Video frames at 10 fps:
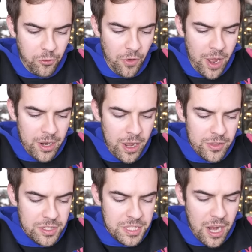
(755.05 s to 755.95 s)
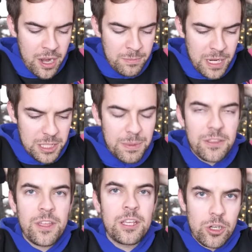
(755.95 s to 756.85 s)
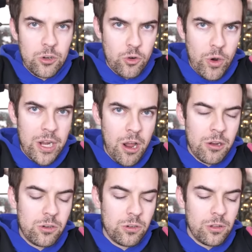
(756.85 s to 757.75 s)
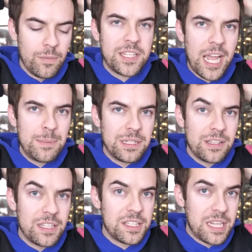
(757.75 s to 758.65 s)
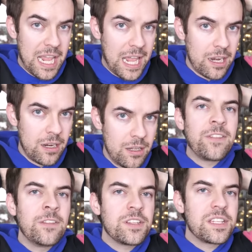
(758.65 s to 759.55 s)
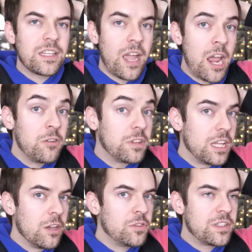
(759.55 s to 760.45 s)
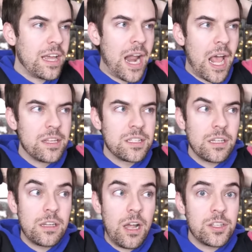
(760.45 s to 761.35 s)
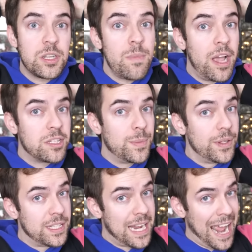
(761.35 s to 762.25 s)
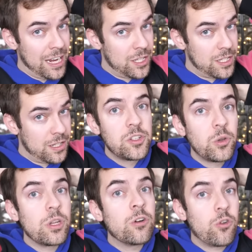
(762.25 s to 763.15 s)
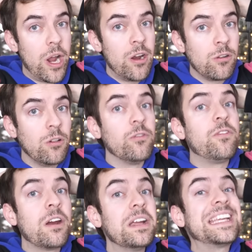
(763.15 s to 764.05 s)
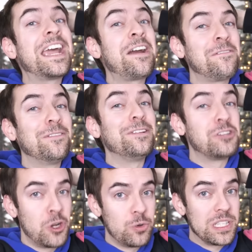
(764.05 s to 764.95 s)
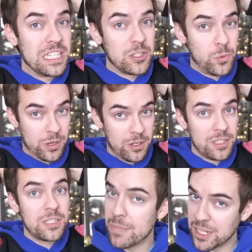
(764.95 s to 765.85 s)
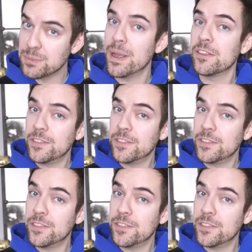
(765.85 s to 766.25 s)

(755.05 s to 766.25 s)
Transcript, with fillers: font on this kind of makes me think your great uncle typed this in. I think this is the kind of gift that has customizable text. So your great uncle very carefully chose these words. That's my